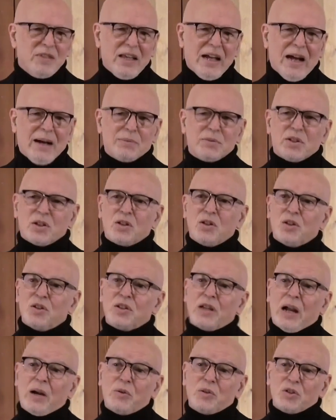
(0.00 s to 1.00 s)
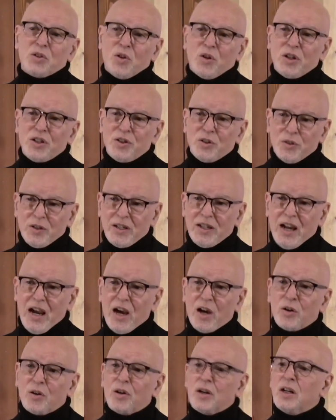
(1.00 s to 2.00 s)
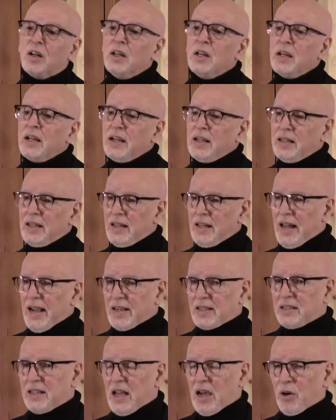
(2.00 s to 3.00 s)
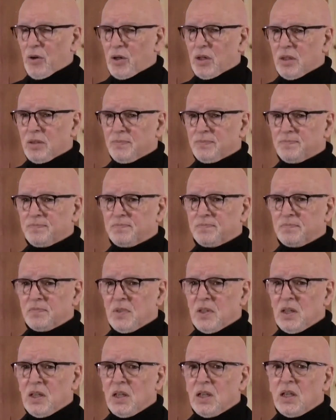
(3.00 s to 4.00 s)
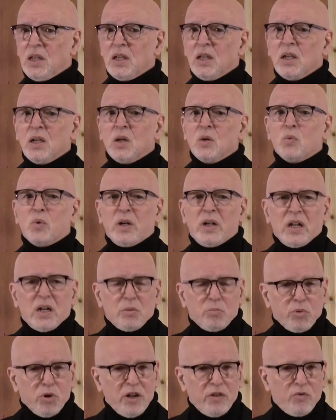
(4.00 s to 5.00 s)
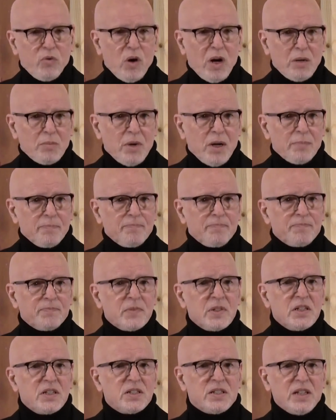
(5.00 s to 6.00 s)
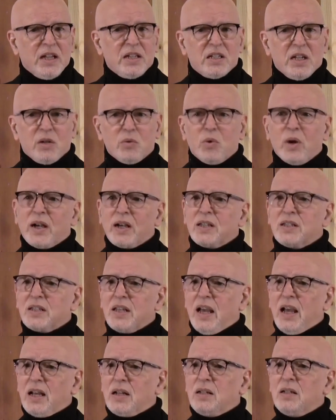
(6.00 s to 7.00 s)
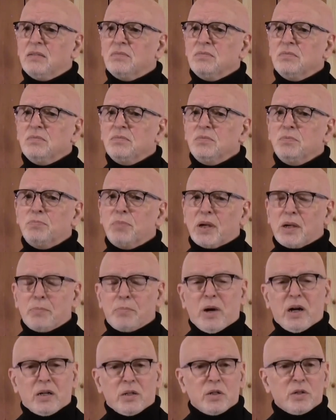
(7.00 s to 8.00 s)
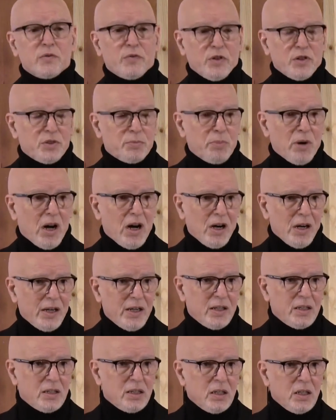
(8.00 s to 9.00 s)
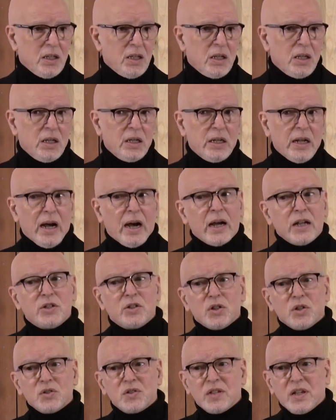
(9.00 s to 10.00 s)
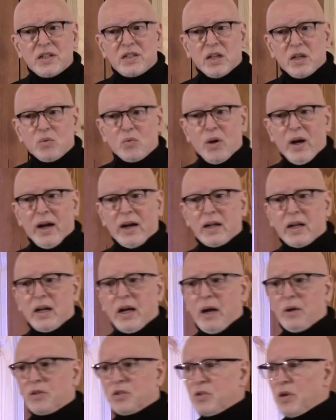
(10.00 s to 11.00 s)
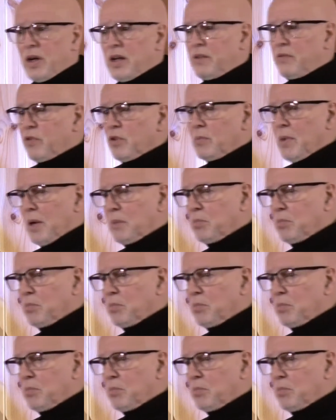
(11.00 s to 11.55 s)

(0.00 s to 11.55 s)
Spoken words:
the obstacles I was going to encounter in the next hour. We did a brief warm-up. Sensei Rick said, pick a partner for sparring. Now, I chose Sensei Rick. I was training for my